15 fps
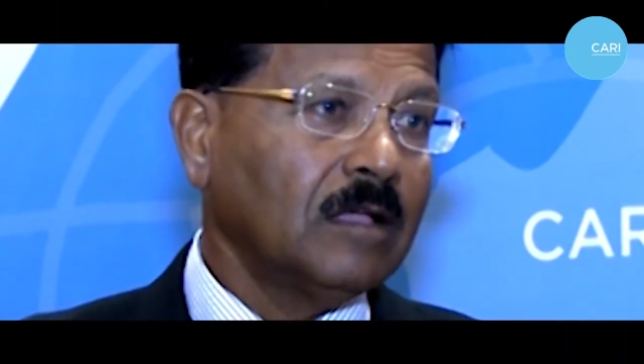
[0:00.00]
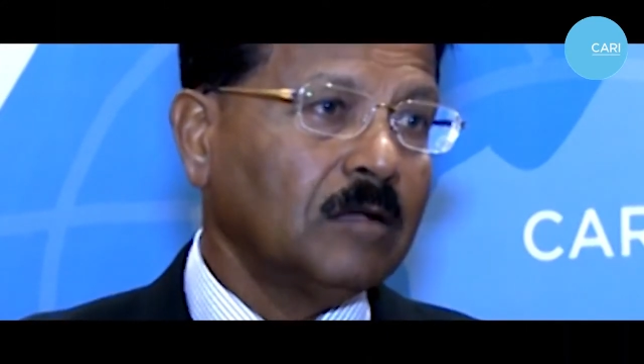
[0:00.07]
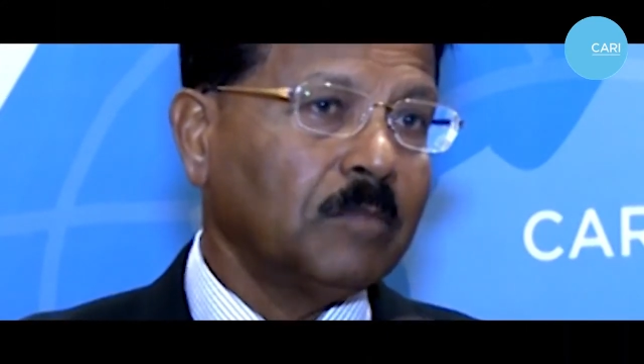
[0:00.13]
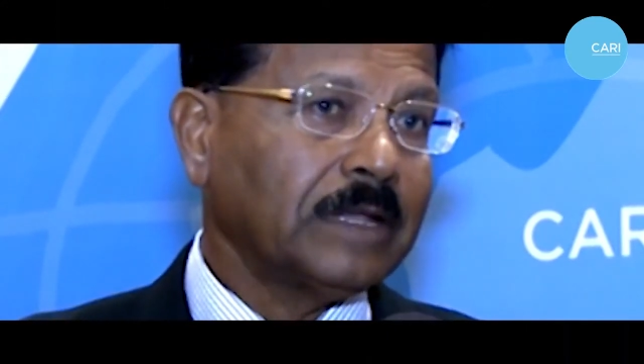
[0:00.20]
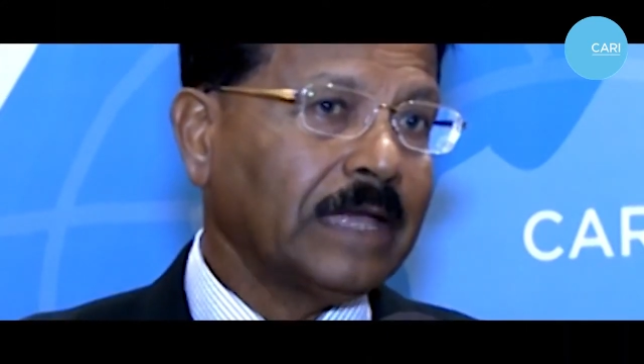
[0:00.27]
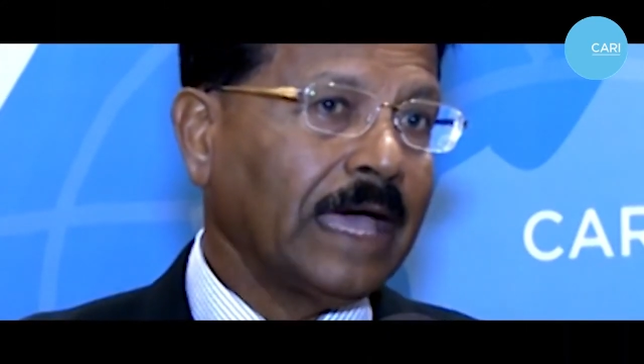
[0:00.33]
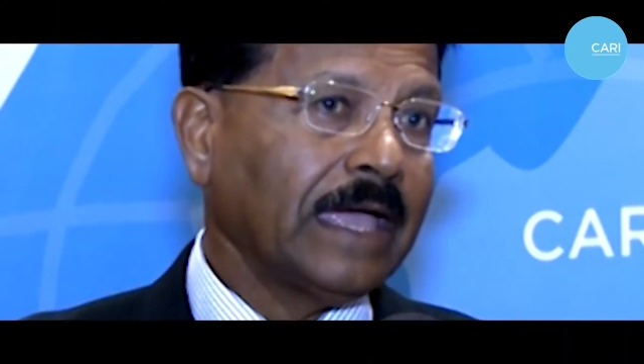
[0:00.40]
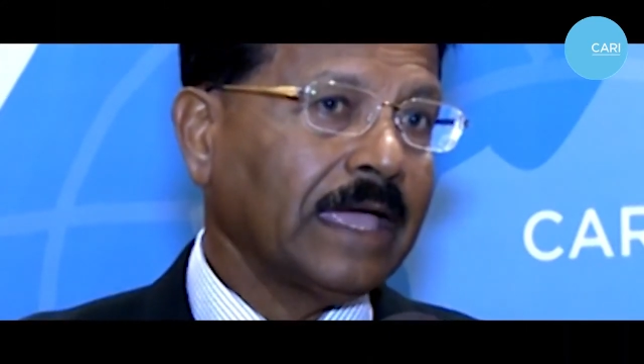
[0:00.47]

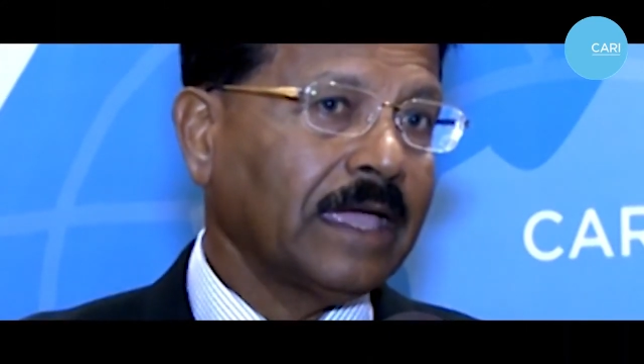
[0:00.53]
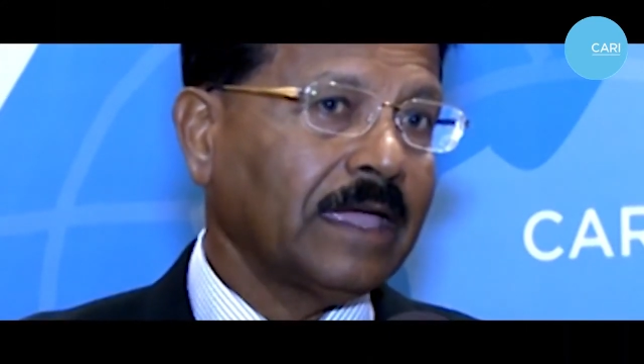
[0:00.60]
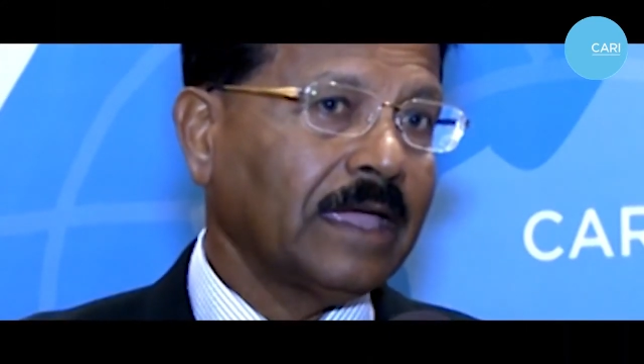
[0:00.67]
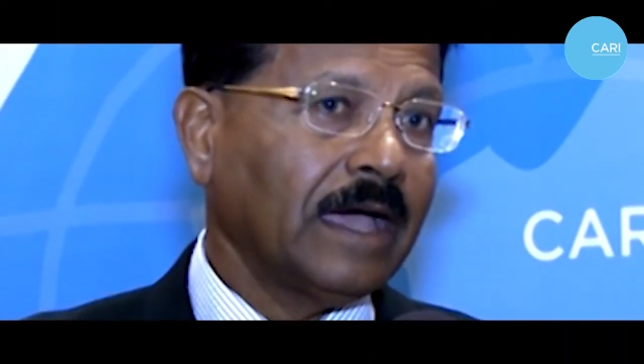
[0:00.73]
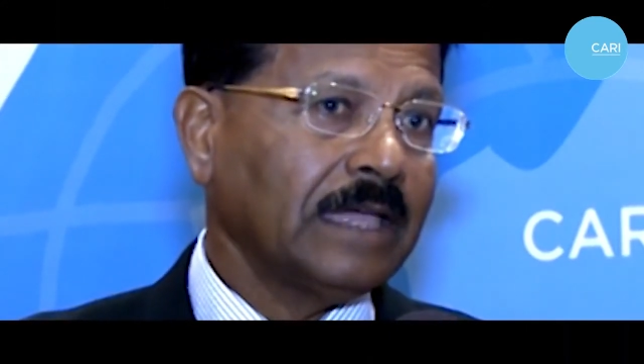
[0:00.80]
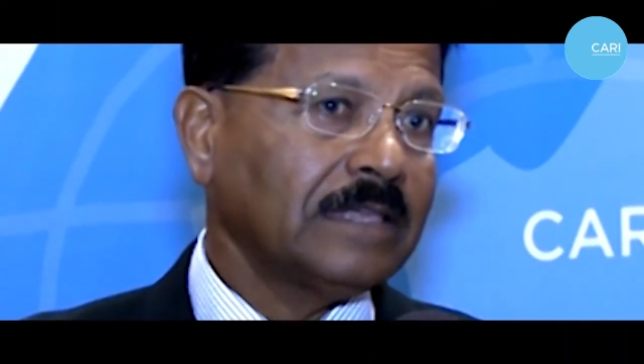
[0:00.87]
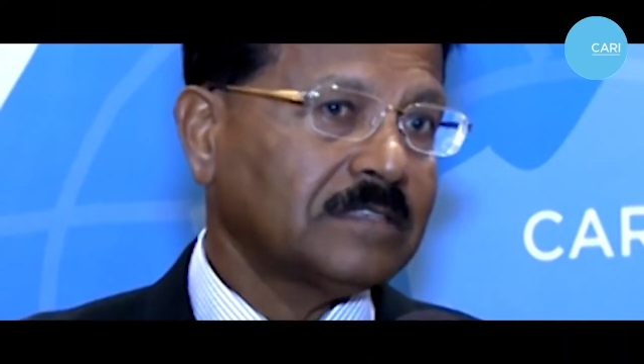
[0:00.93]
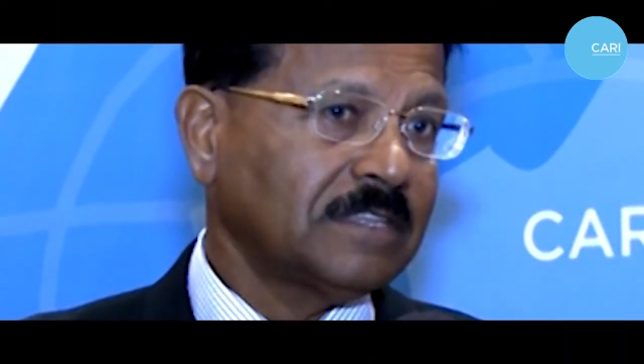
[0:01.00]
But
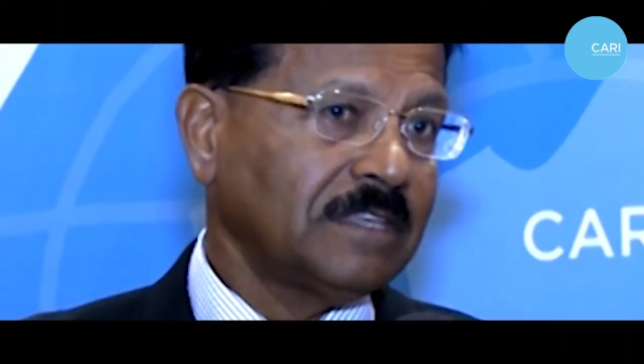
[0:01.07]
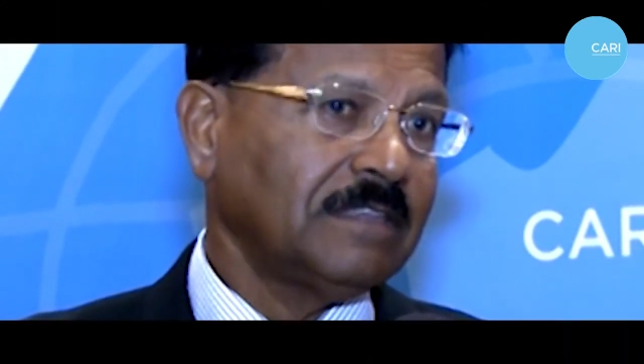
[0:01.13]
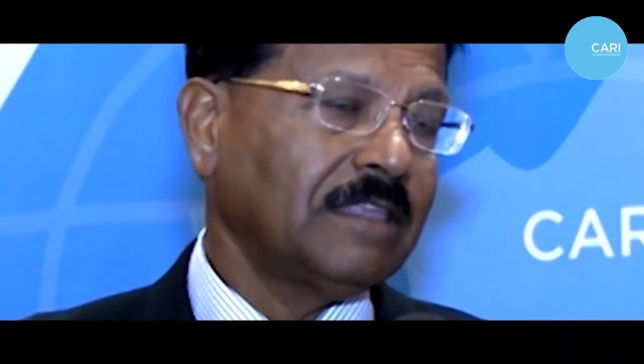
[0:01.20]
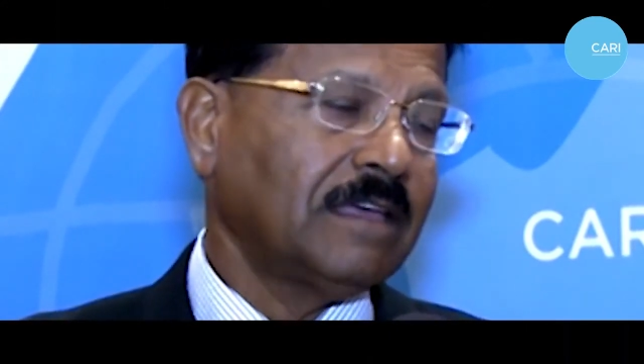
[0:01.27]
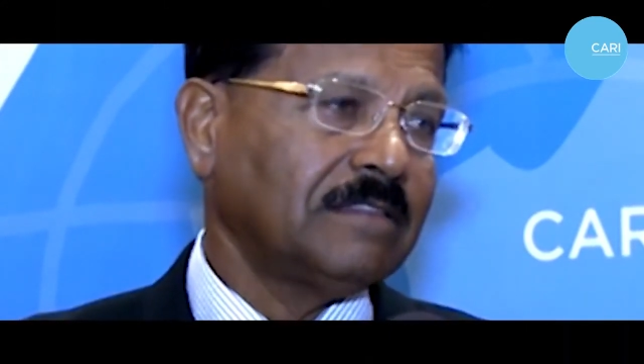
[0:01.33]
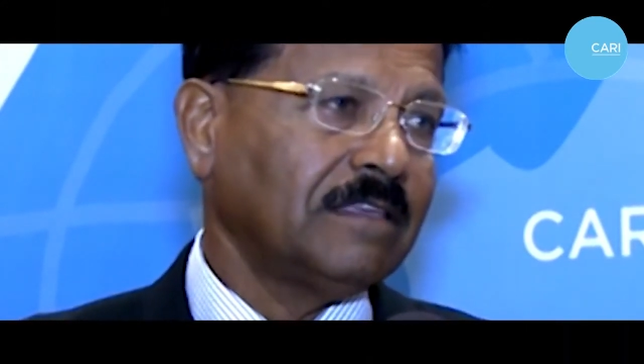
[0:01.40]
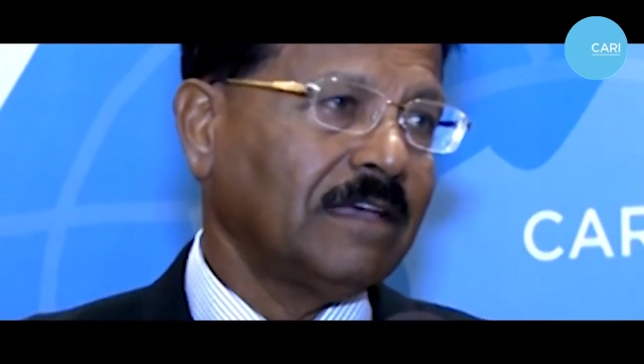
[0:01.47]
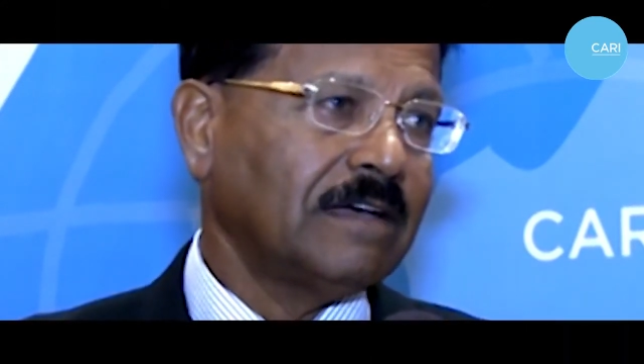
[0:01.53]
I see
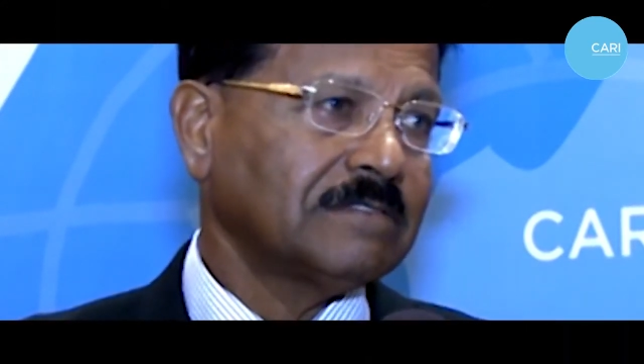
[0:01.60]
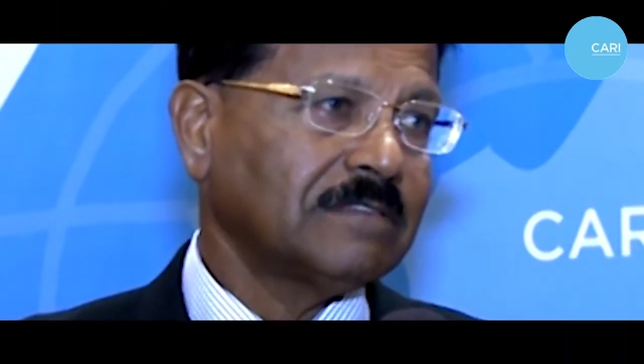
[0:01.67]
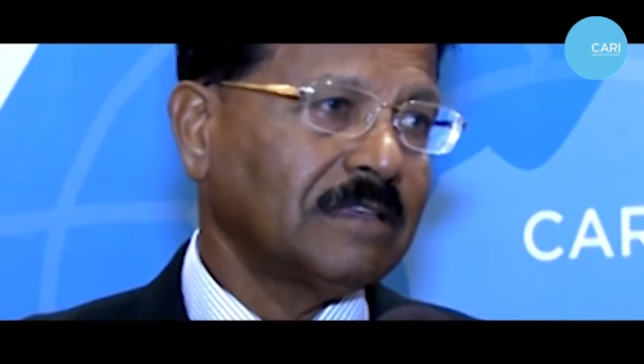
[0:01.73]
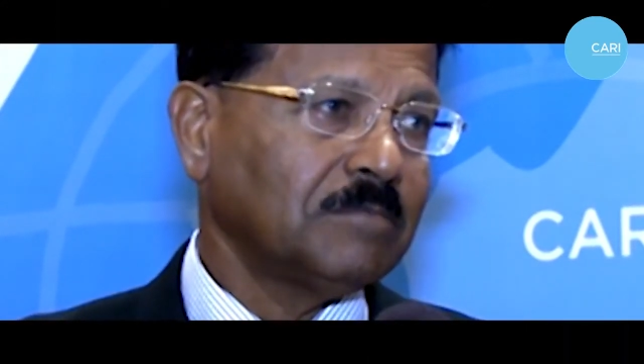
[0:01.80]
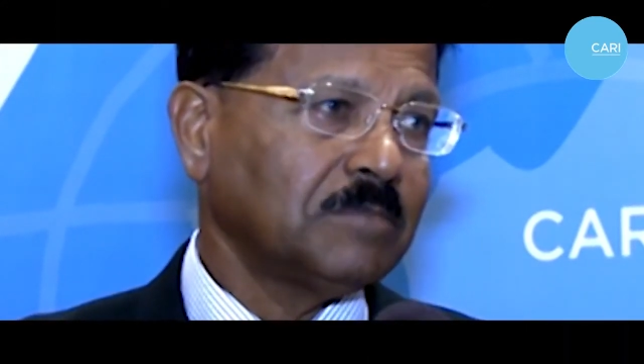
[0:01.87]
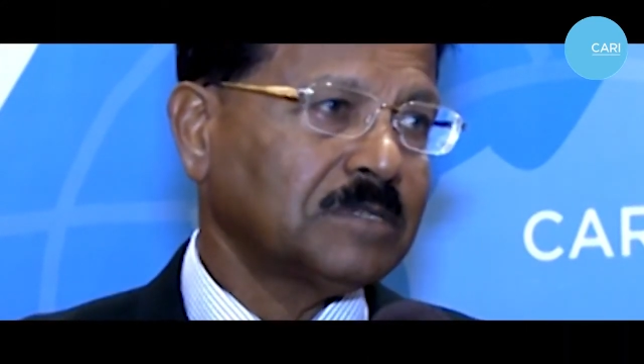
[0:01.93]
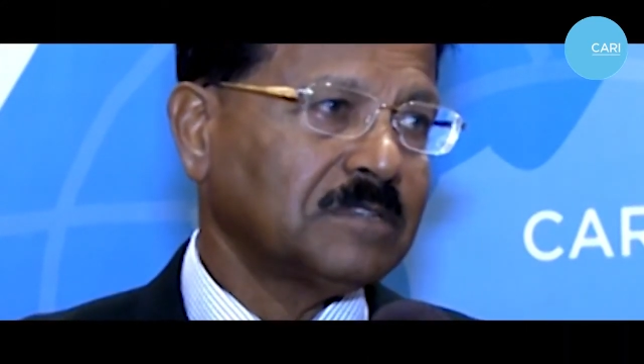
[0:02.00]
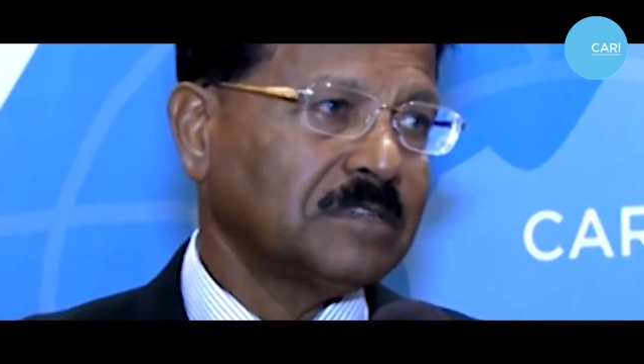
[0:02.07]
that the
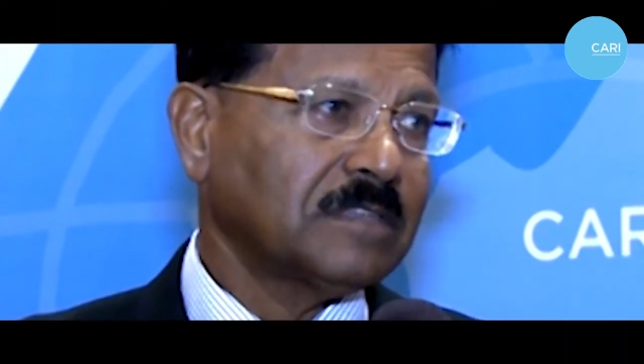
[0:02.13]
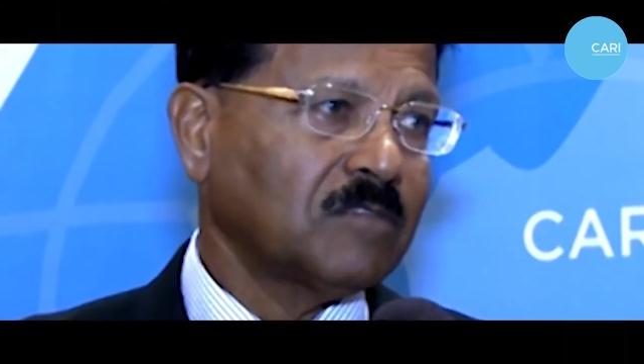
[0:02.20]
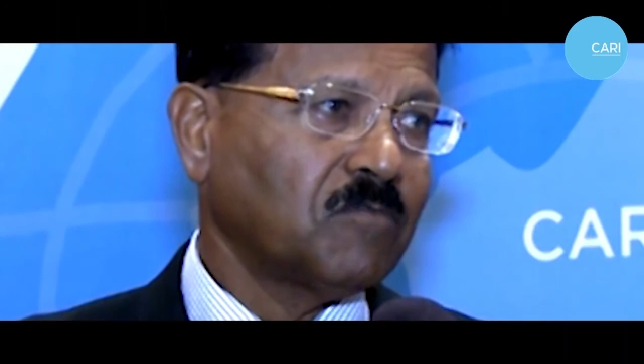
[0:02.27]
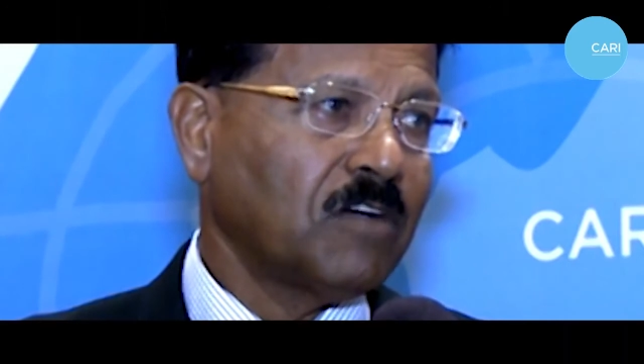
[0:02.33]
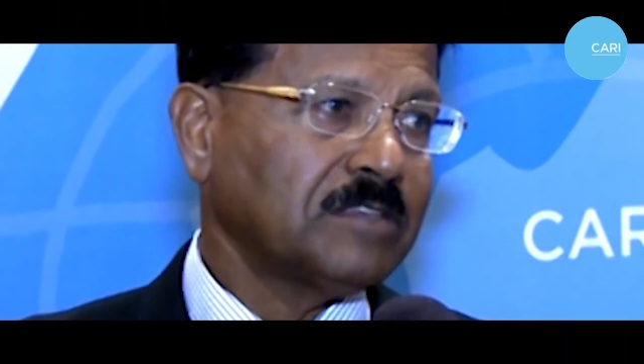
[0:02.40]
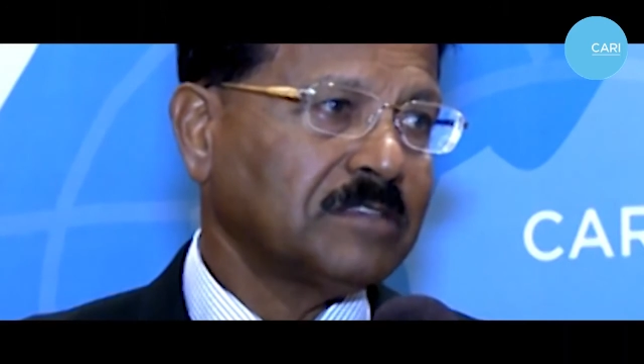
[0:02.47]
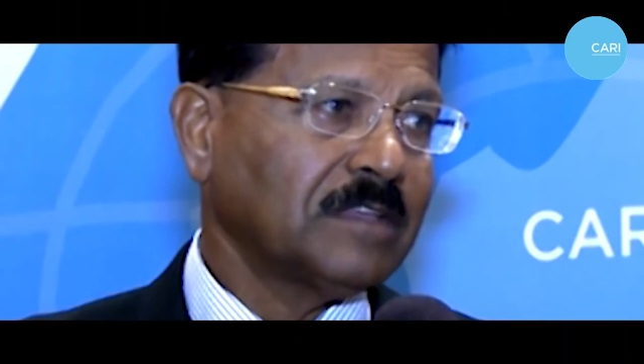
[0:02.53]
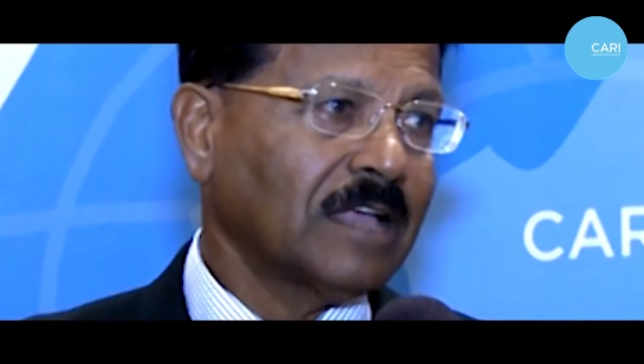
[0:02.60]
ASEAN Business
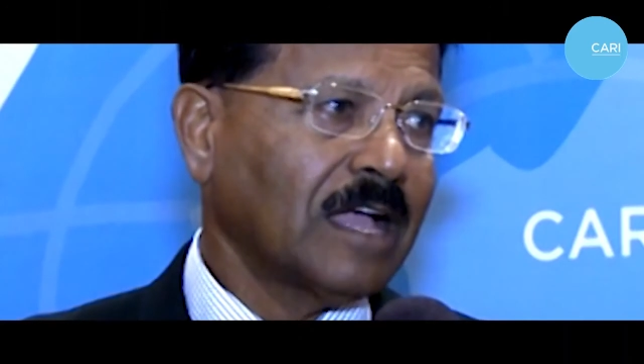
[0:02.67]
Advisory